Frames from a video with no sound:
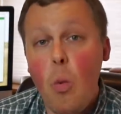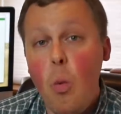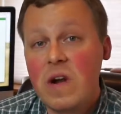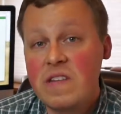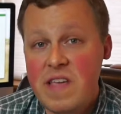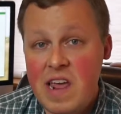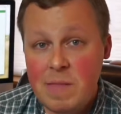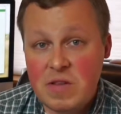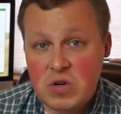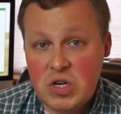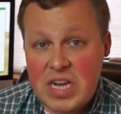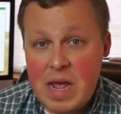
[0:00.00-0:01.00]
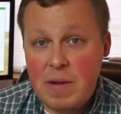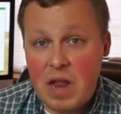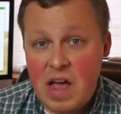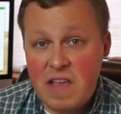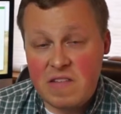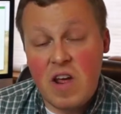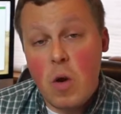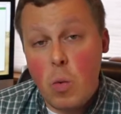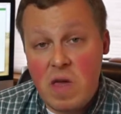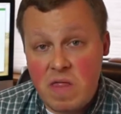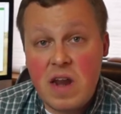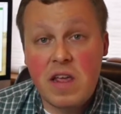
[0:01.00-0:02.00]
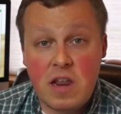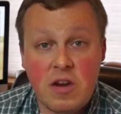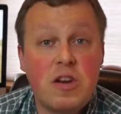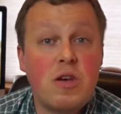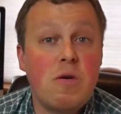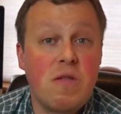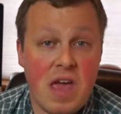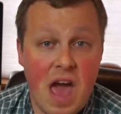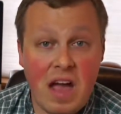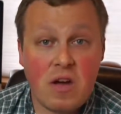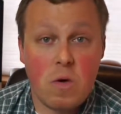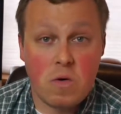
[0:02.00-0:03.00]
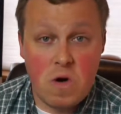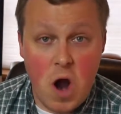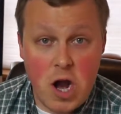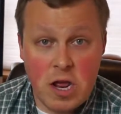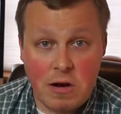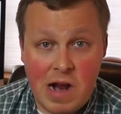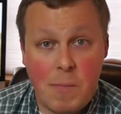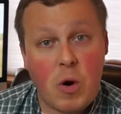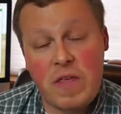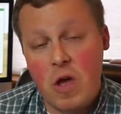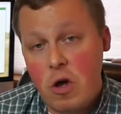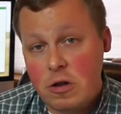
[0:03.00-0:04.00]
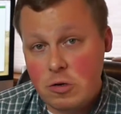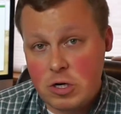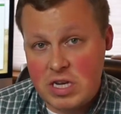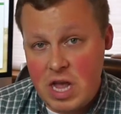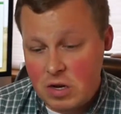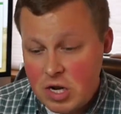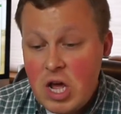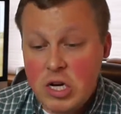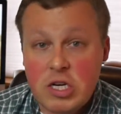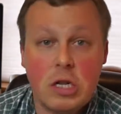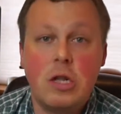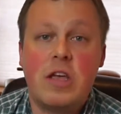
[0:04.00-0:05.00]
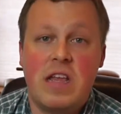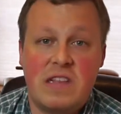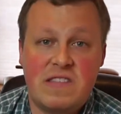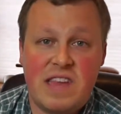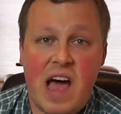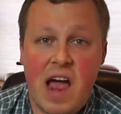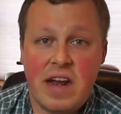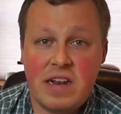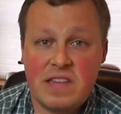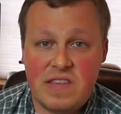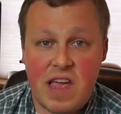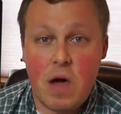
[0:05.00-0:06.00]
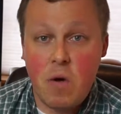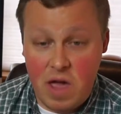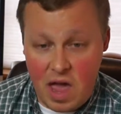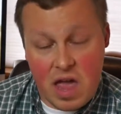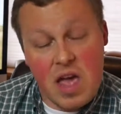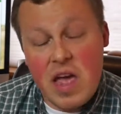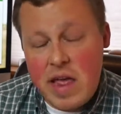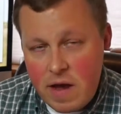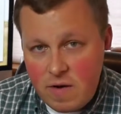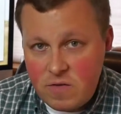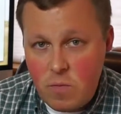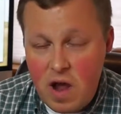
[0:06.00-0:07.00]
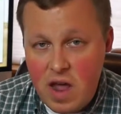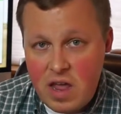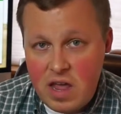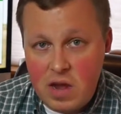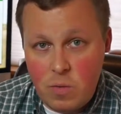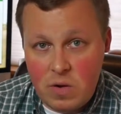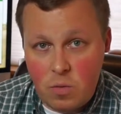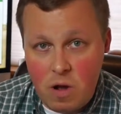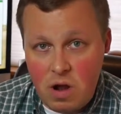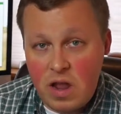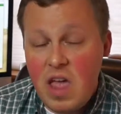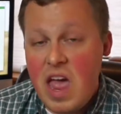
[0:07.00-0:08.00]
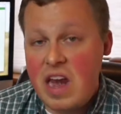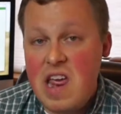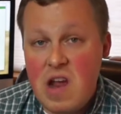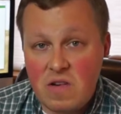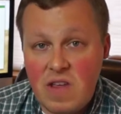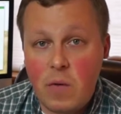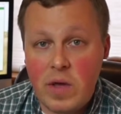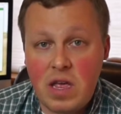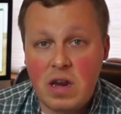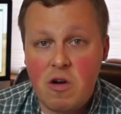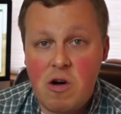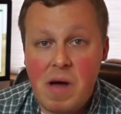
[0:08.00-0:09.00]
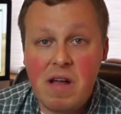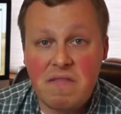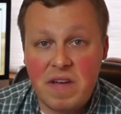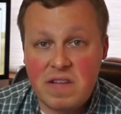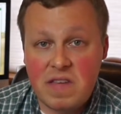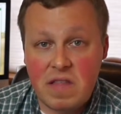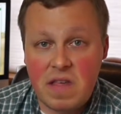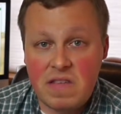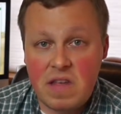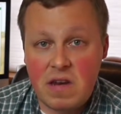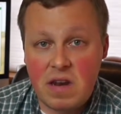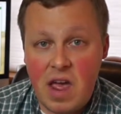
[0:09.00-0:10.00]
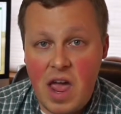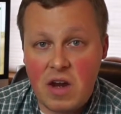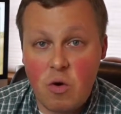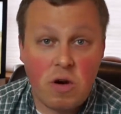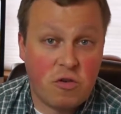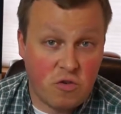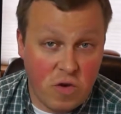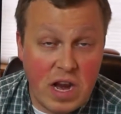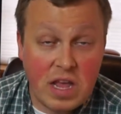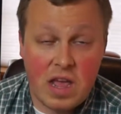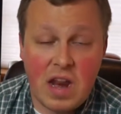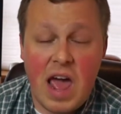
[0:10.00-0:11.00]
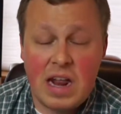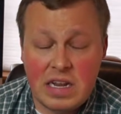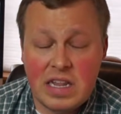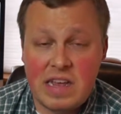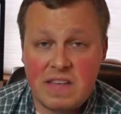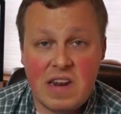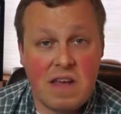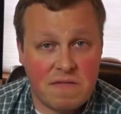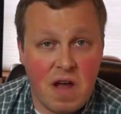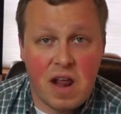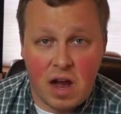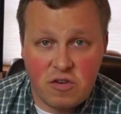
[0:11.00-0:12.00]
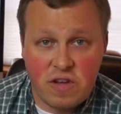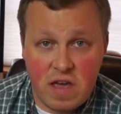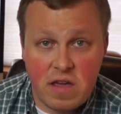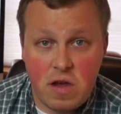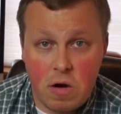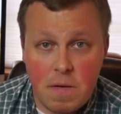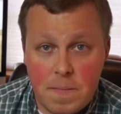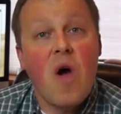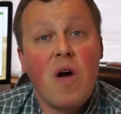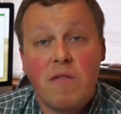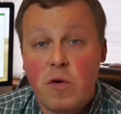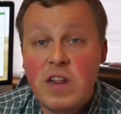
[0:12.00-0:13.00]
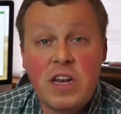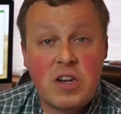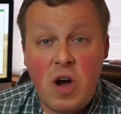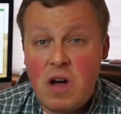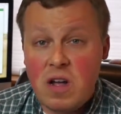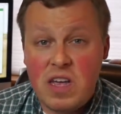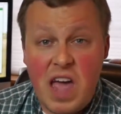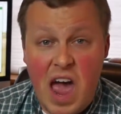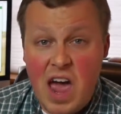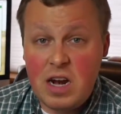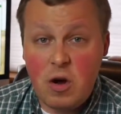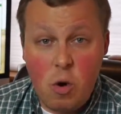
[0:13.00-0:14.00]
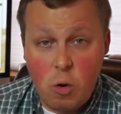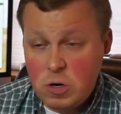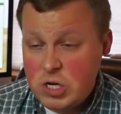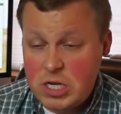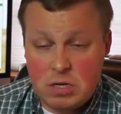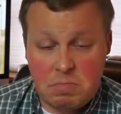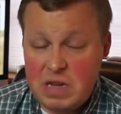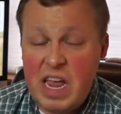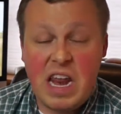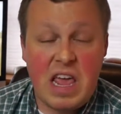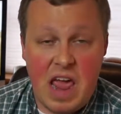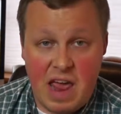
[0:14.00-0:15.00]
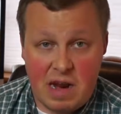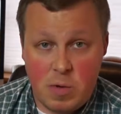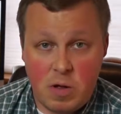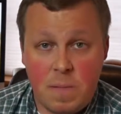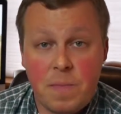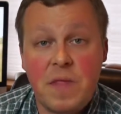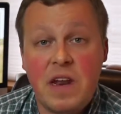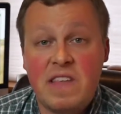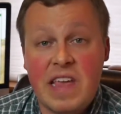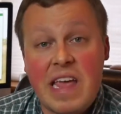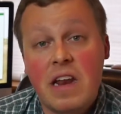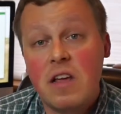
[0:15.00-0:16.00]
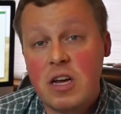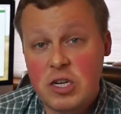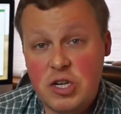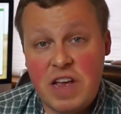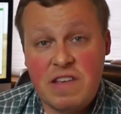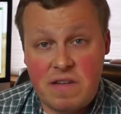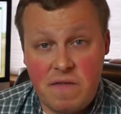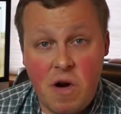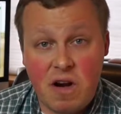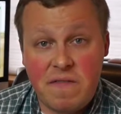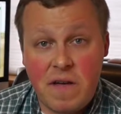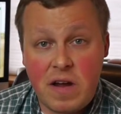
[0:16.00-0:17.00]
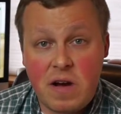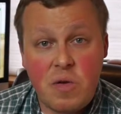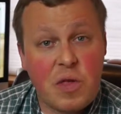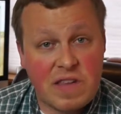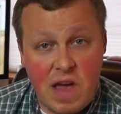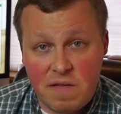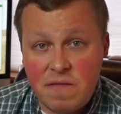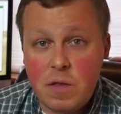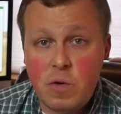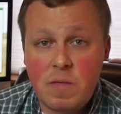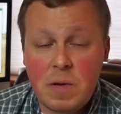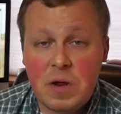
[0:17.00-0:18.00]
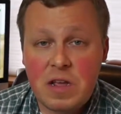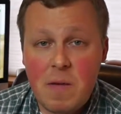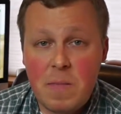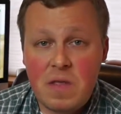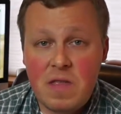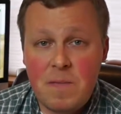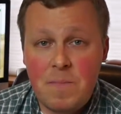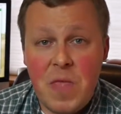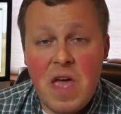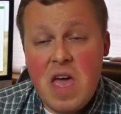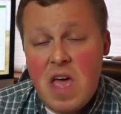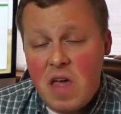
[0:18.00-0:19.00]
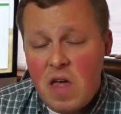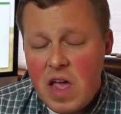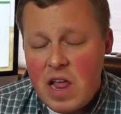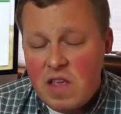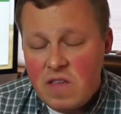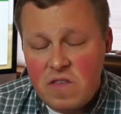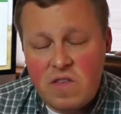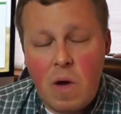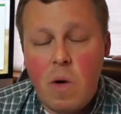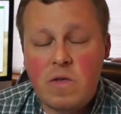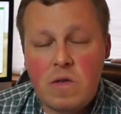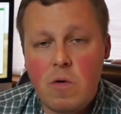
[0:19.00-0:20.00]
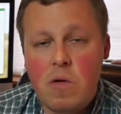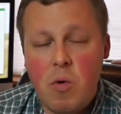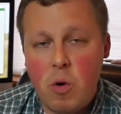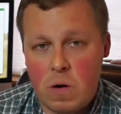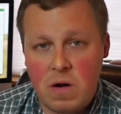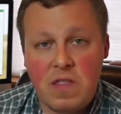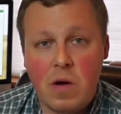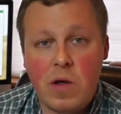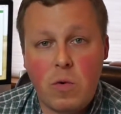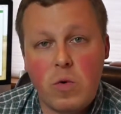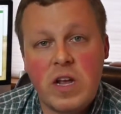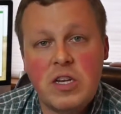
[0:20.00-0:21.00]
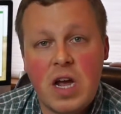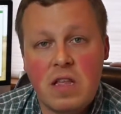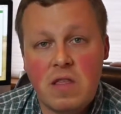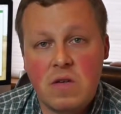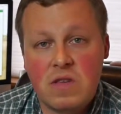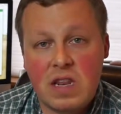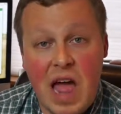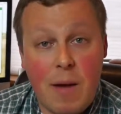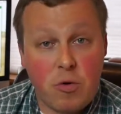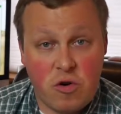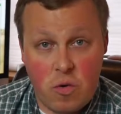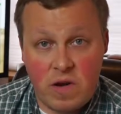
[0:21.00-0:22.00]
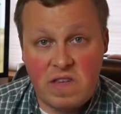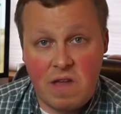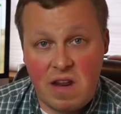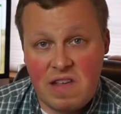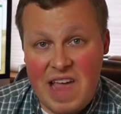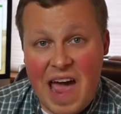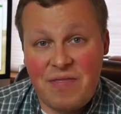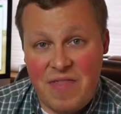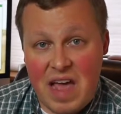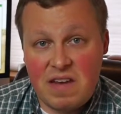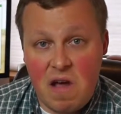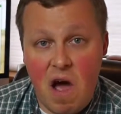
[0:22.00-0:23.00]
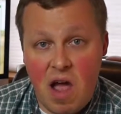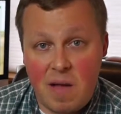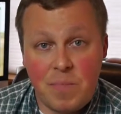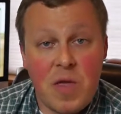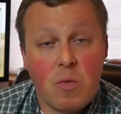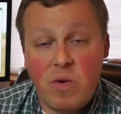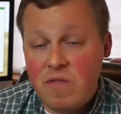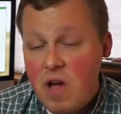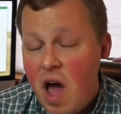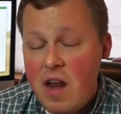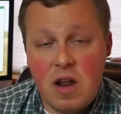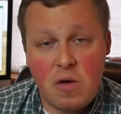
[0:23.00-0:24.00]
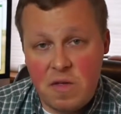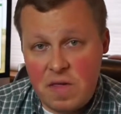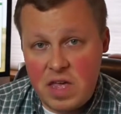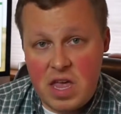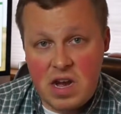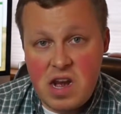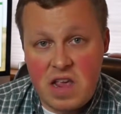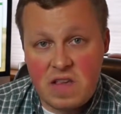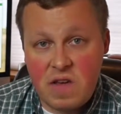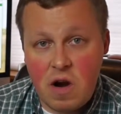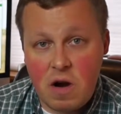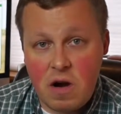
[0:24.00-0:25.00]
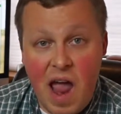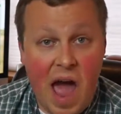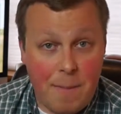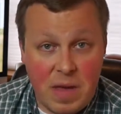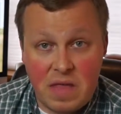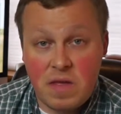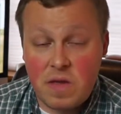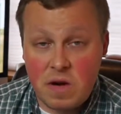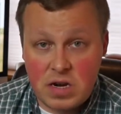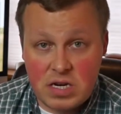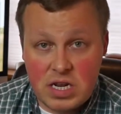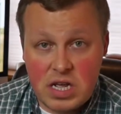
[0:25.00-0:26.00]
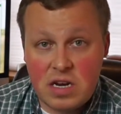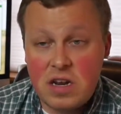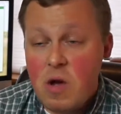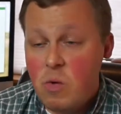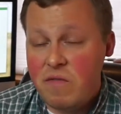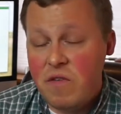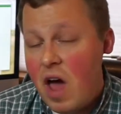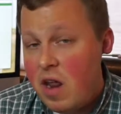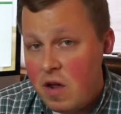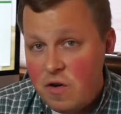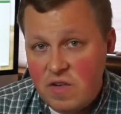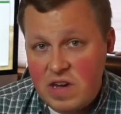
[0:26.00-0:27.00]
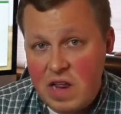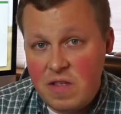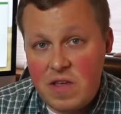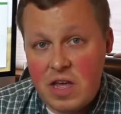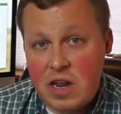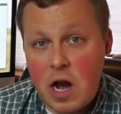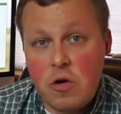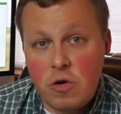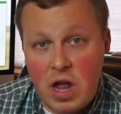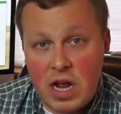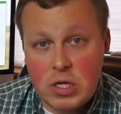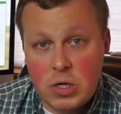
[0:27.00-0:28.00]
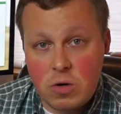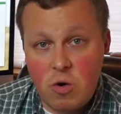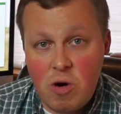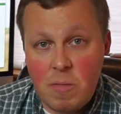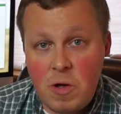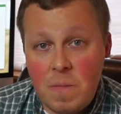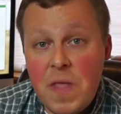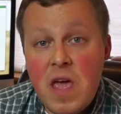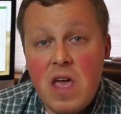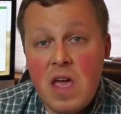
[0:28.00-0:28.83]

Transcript: Once the animals are stabilized, we then can do the echocardiogram or the ultrasound to look inside and say, okay, here's why it went wrong, and here's how we can go about fixing this and, and or treating it at least, if not actually a cure. For any dog, cat, horse, any animal that is in congestive heart failure that's had fluid building up in them, it is so, so important that we recheck those laboratory studies at that time. We've got to know that the kidneys are happy, that they're content. We've got to understand that the electrolytes are normal.